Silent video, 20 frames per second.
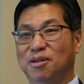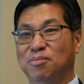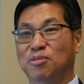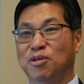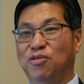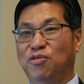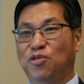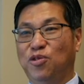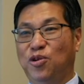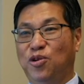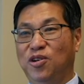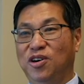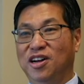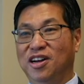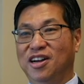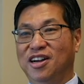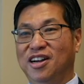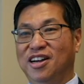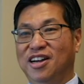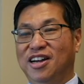than
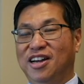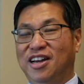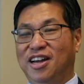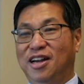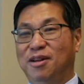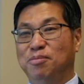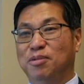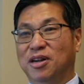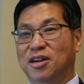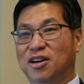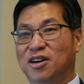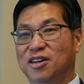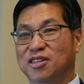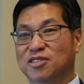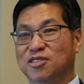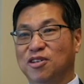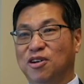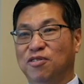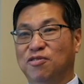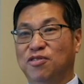before. And
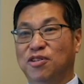because